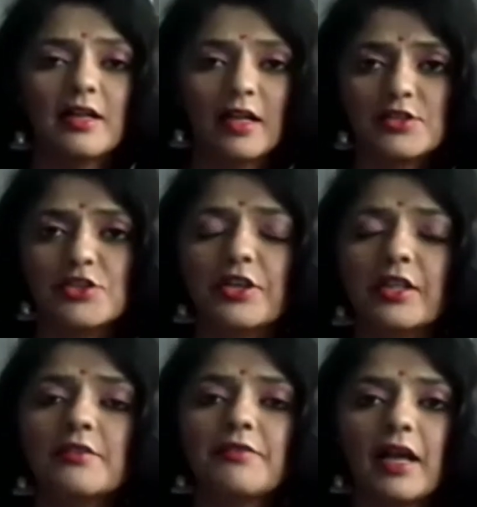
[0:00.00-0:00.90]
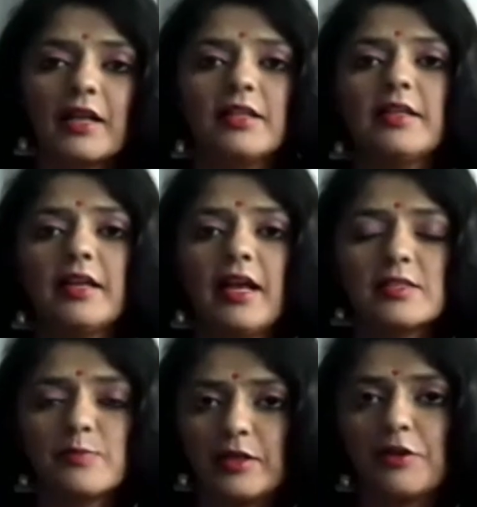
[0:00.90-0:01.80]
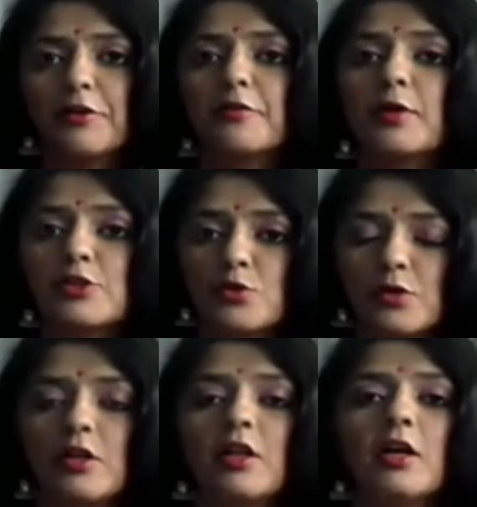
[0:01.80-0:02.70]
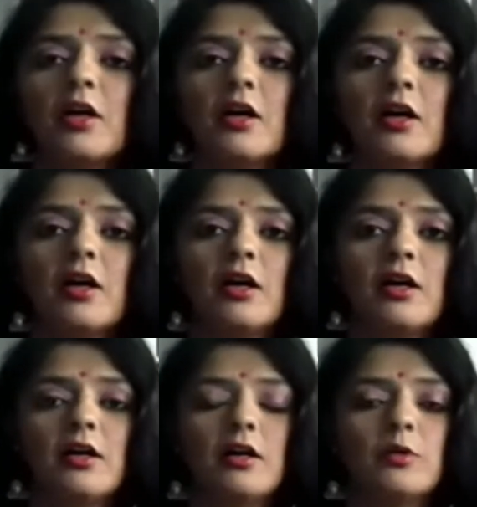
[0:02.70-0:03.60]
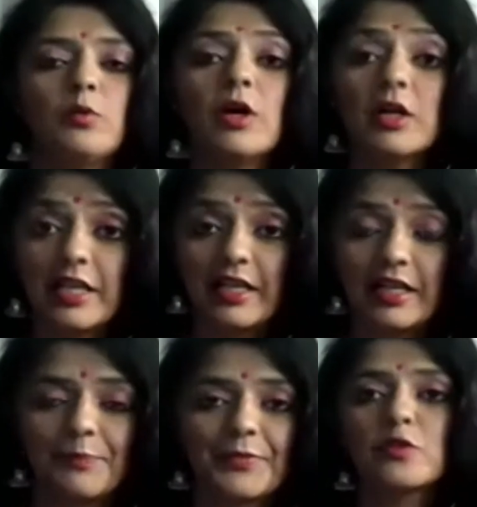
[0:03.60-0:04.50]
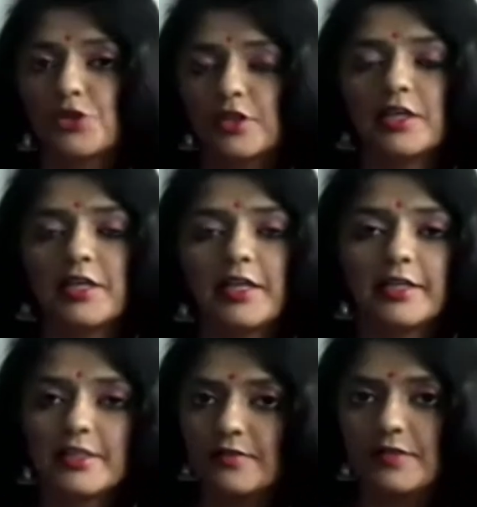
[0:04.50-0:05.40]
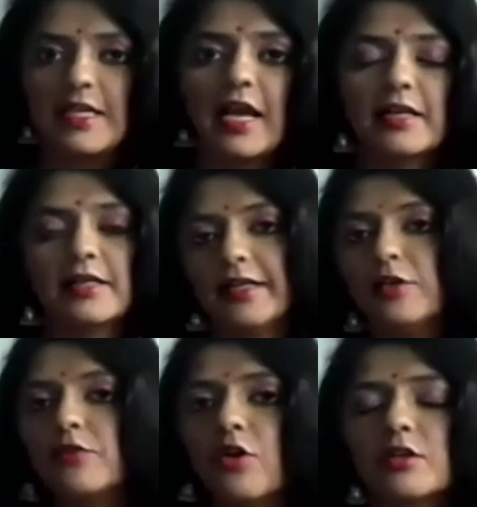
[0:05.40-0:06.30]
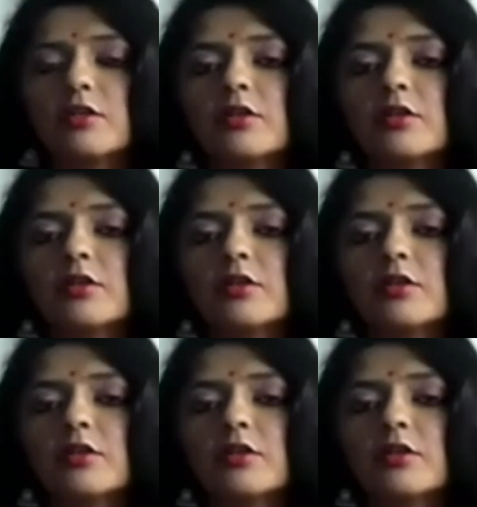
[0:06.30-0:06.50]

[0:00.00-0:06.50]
Considering the fact that there has been a lot of virtual working, social connectivity had kind of got